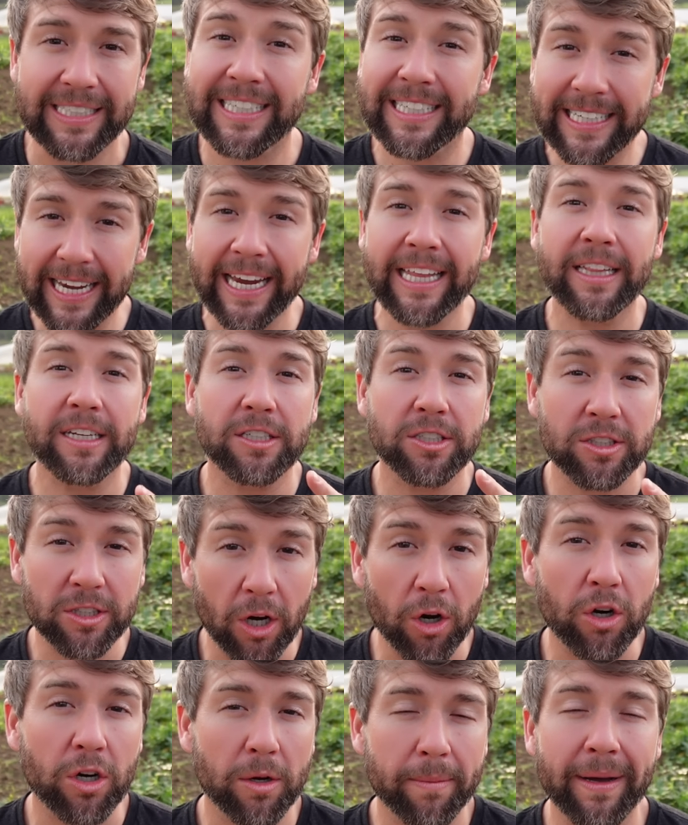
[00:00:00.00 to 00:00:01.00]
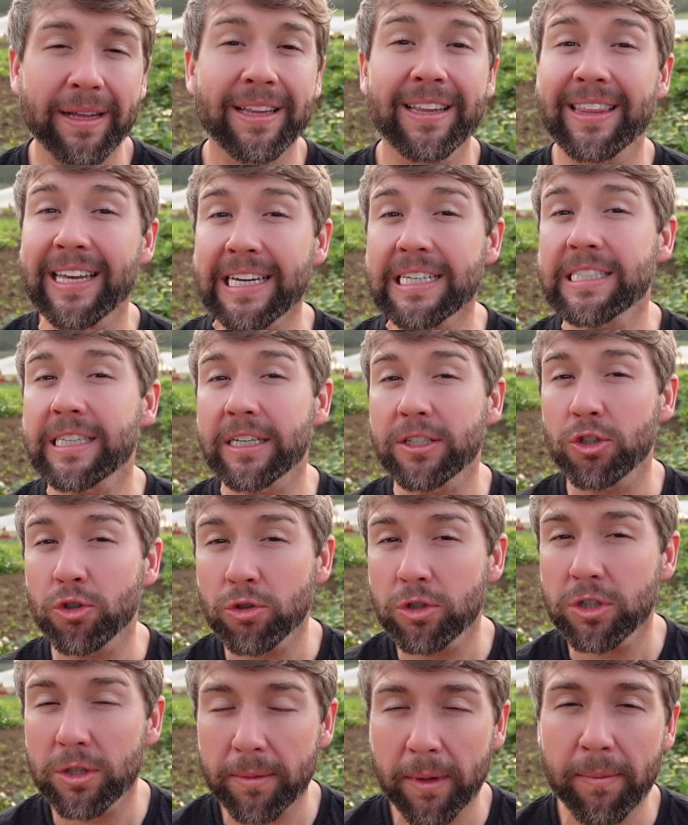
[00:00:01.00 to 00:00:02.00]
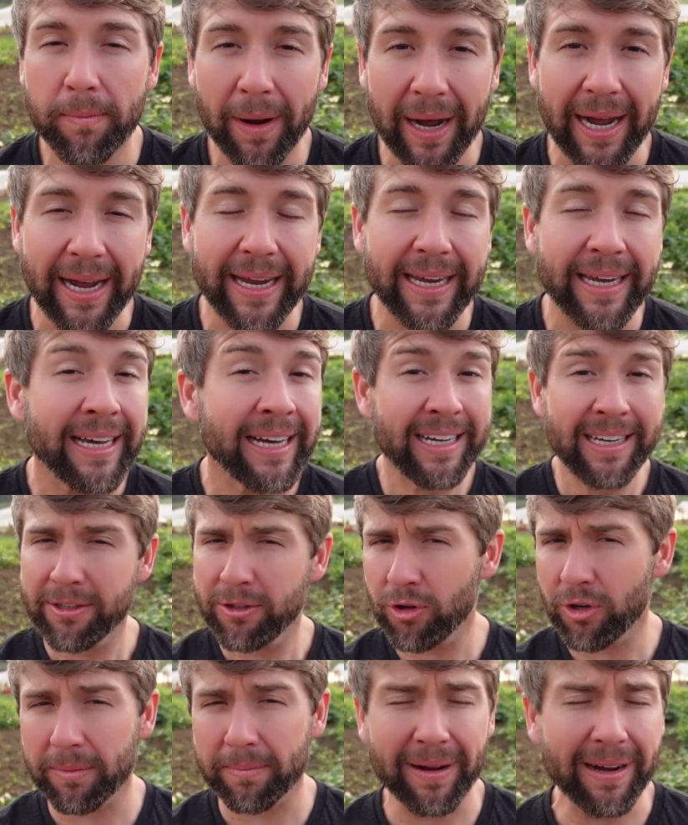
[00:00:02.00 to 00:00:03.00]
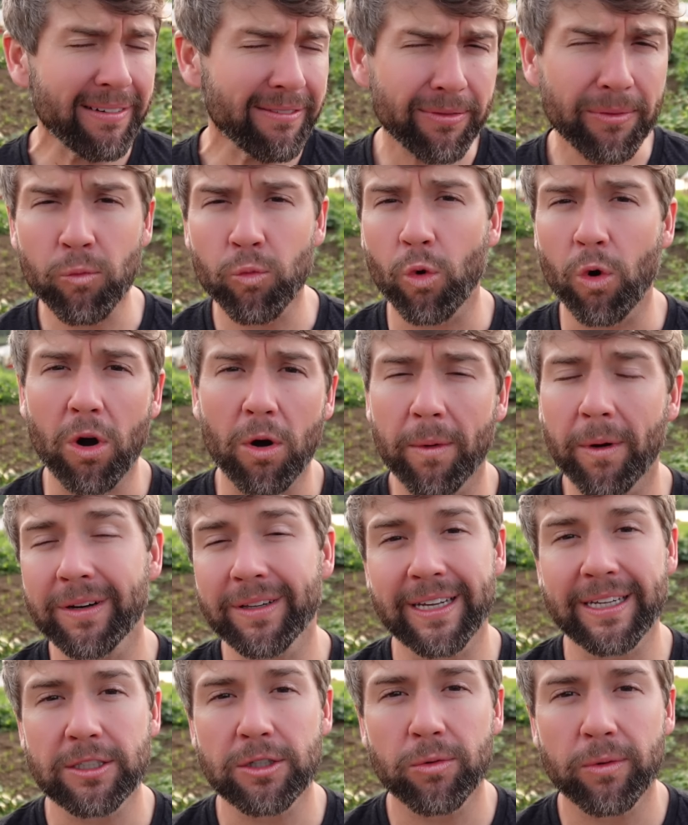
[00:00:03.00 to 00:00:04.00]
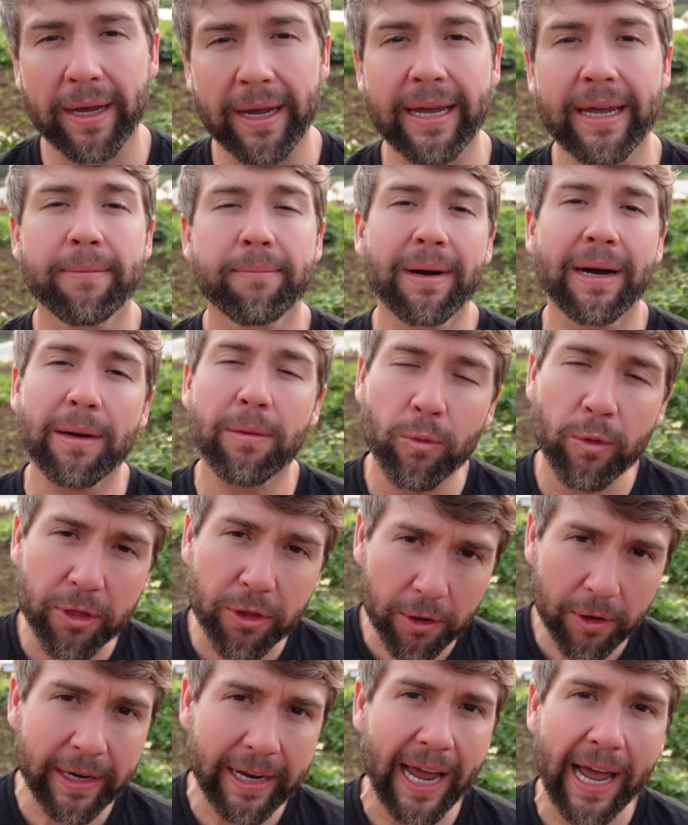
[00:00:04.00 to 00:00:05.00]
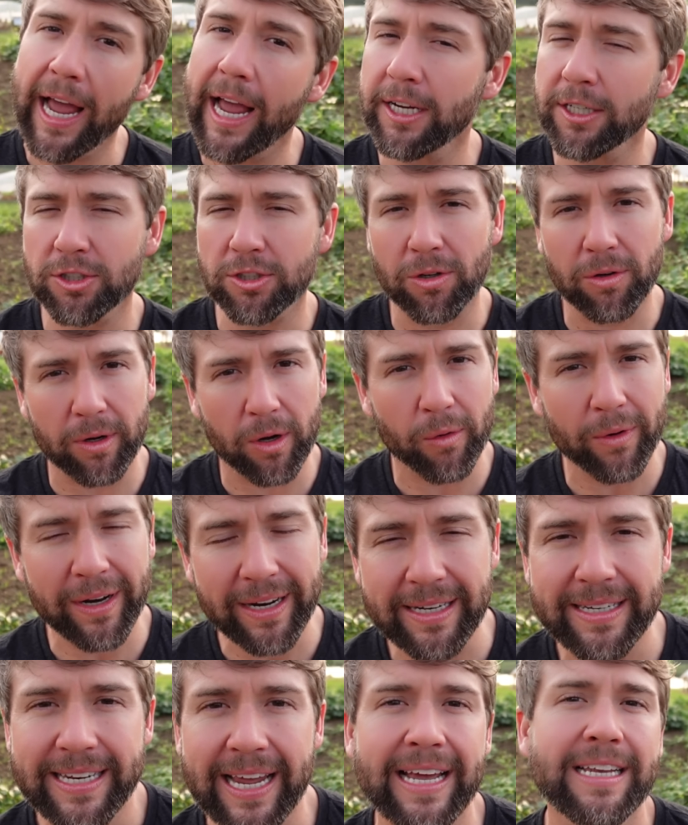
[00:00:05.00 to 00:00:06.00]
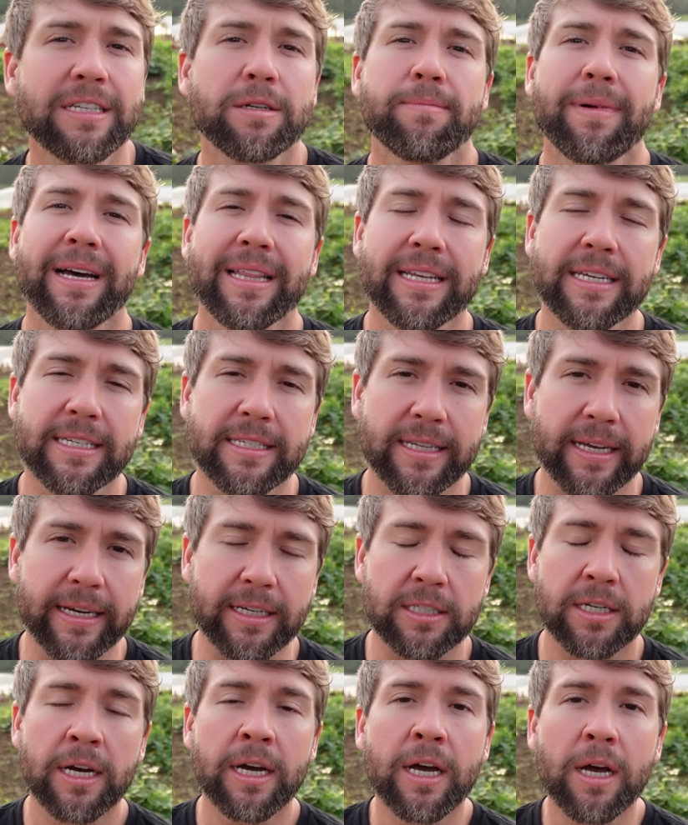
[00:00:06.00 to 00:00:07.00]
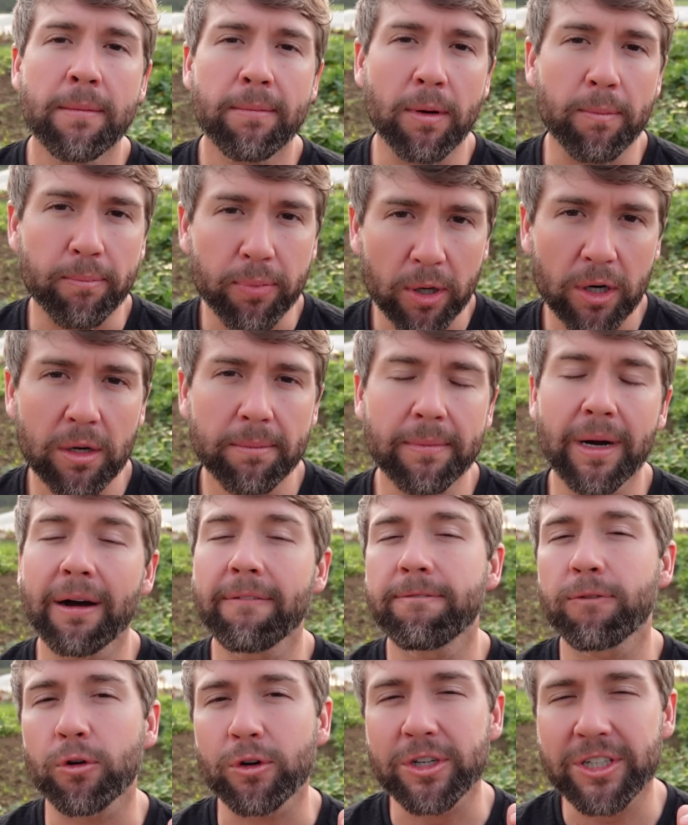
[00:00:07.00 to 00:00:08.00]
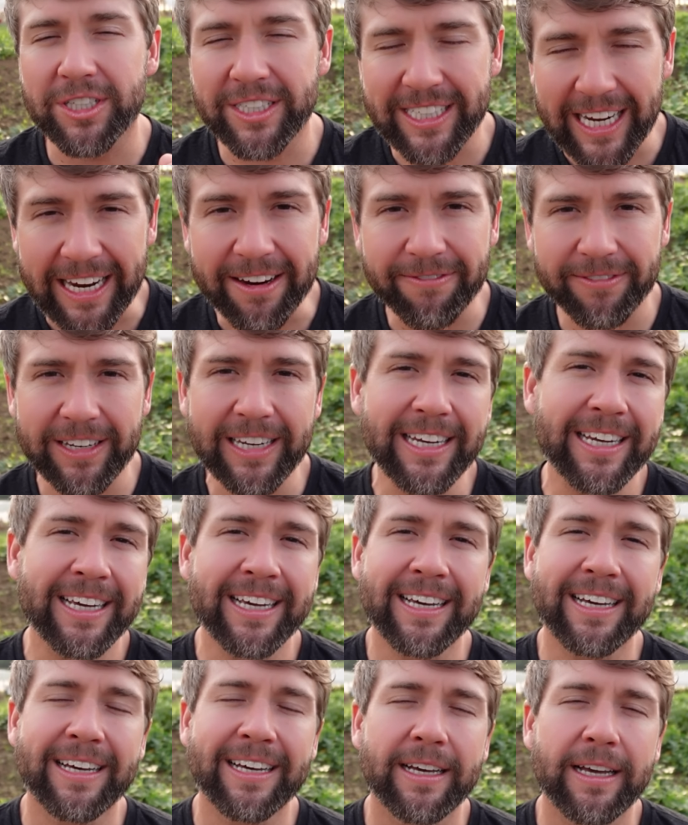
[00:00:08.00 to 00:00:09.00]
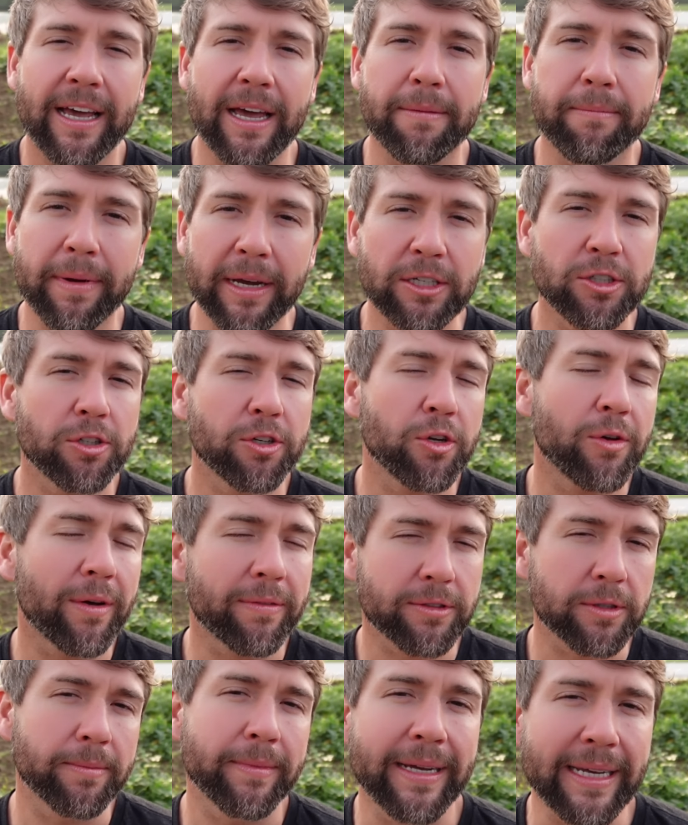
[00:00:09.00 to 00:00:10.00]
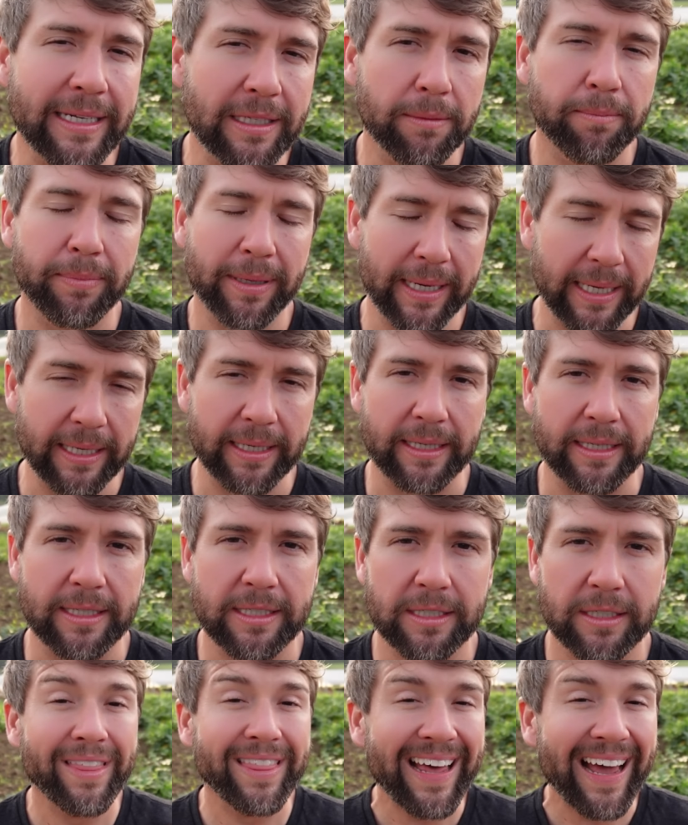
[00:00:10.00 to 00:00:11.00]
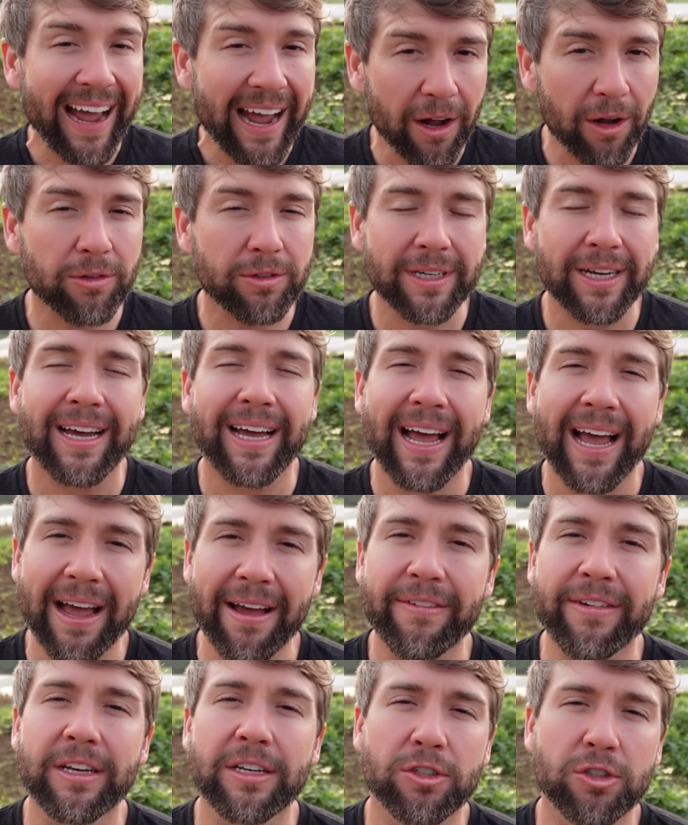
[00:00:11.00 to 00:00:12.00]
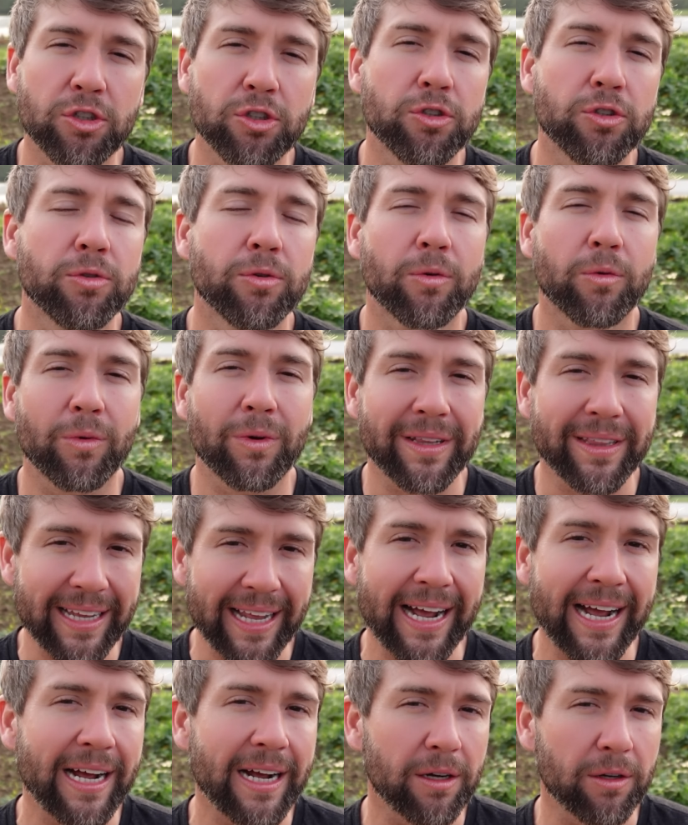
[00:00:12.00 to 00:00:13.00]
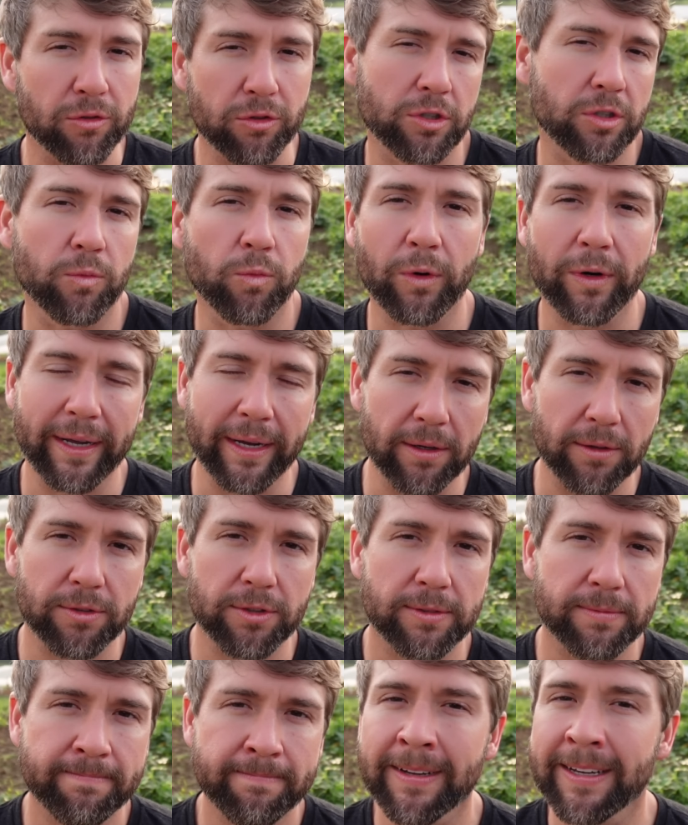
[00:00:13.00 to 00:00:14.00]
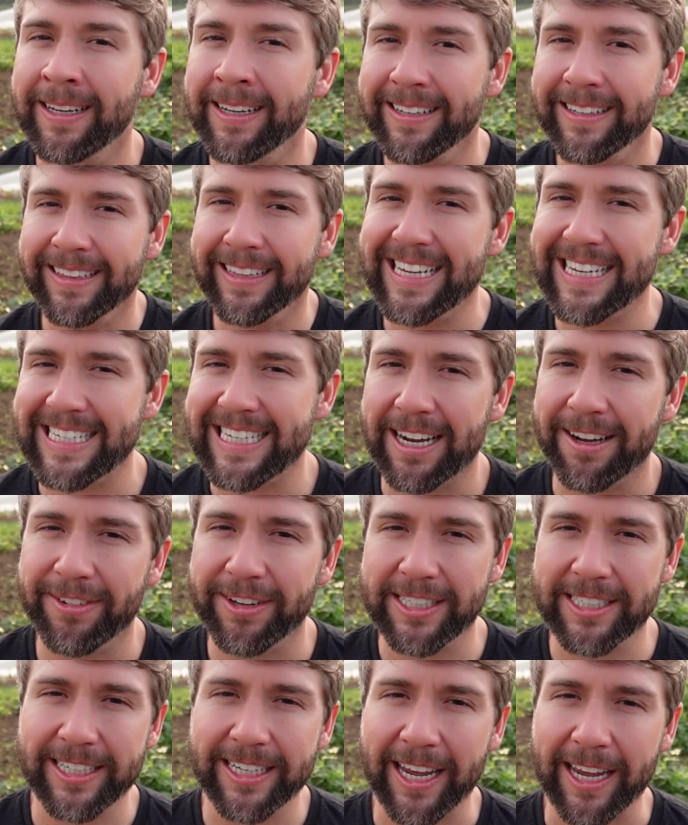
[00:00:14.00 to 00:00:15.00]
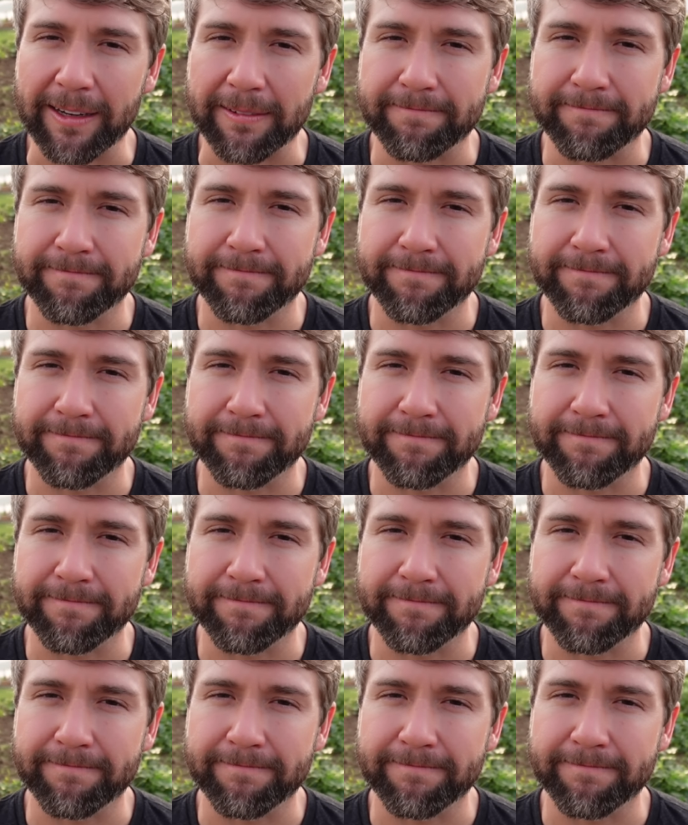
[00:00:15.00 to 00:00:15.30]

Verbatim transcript: Today, let's talk about the things that you should be buying. You can buy them from Walmart, that's okay. Buy them with your cash, don't go into debt to buy these things, but put them up for safety and make sure you have some independence without having to rely on someone else. Let's dive in today.